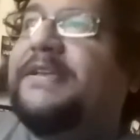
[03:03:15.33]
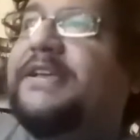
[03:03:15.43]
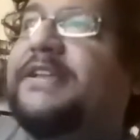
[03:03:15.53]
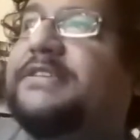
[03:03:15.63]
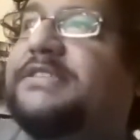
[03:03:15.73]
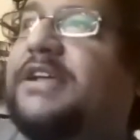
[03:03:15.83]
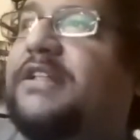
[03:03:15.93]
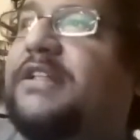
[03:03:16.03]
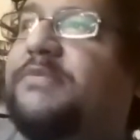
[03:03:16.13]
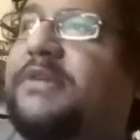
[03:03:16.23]
It is
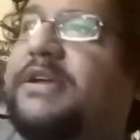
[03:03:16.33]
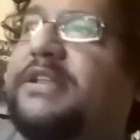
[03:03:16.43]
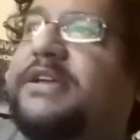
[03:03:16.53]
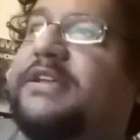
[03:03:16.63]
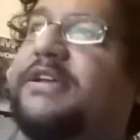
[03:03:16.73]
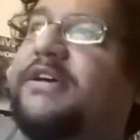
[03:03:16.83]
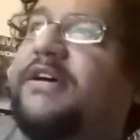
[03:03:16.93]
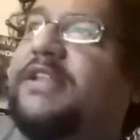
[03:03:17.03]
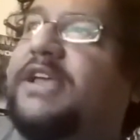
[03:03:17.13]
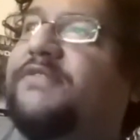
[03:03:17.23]
celebrated
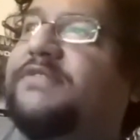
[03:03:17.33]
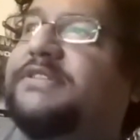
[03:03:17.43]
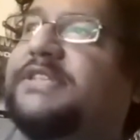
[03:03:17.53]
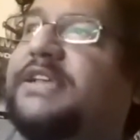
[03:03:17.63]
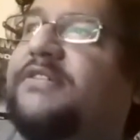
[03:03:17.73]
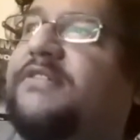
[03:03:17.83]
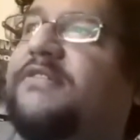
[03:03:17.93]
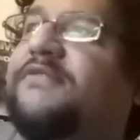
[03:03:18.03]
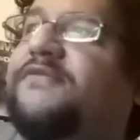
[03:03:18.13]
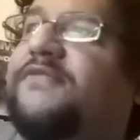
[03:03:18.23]
on every
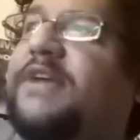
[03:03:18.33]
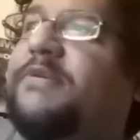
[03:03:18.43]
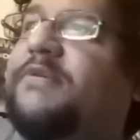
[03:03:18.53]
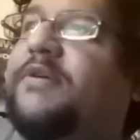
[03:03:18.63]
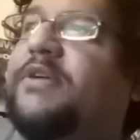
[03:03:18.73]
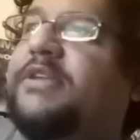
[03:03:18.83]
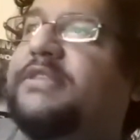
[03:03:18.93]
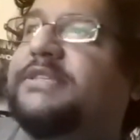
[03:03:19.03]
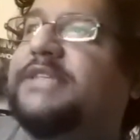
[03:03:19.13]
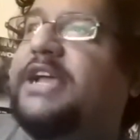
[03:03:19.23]
single February,
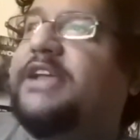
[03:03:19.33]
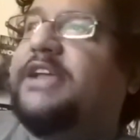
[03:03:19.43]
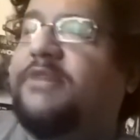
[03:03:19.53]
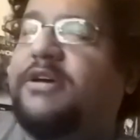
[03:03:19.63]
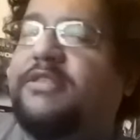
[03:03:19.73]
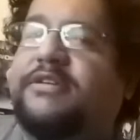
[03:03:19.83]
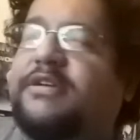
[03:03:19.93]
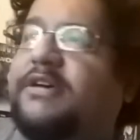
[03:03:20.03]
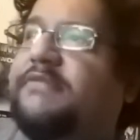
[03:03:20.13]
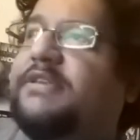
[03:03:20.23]
the second month
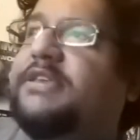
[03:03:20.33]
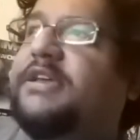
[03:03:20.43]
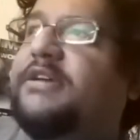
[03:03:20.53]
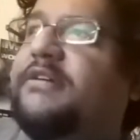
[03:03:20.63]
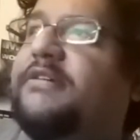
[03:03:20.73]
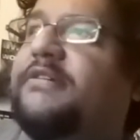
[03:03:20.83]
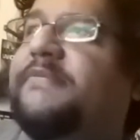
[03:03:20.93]
of the year.